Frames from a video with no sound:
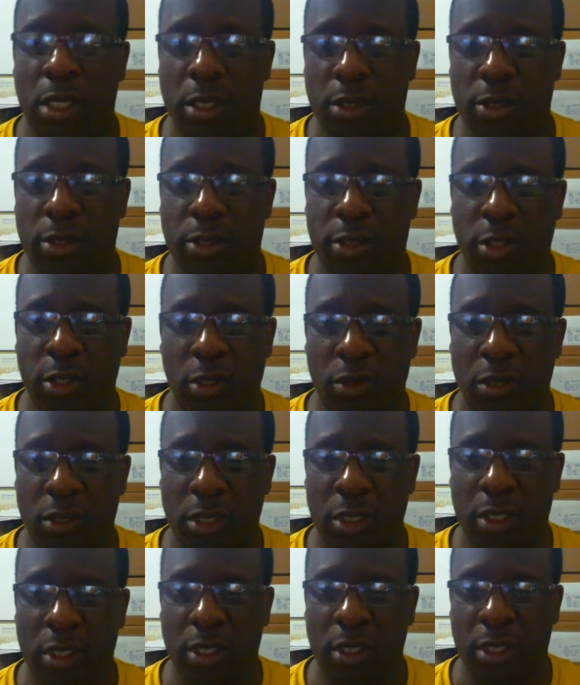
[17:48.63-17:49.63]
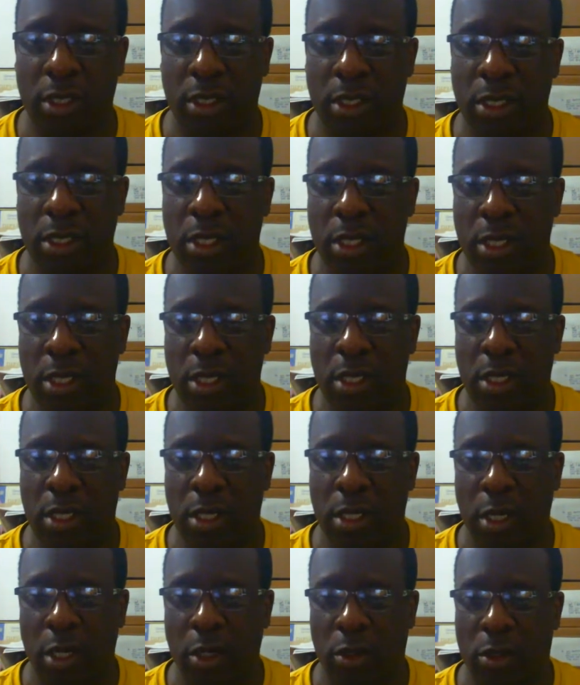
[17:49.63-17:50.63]
So,
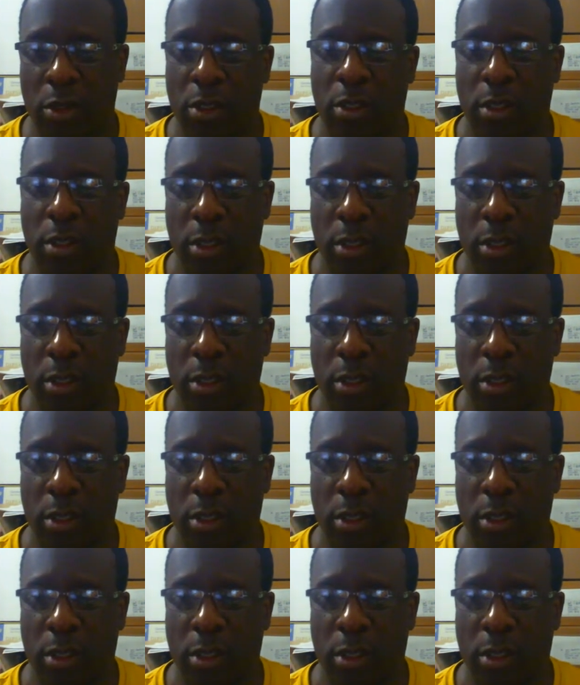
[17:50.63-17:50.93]
oh,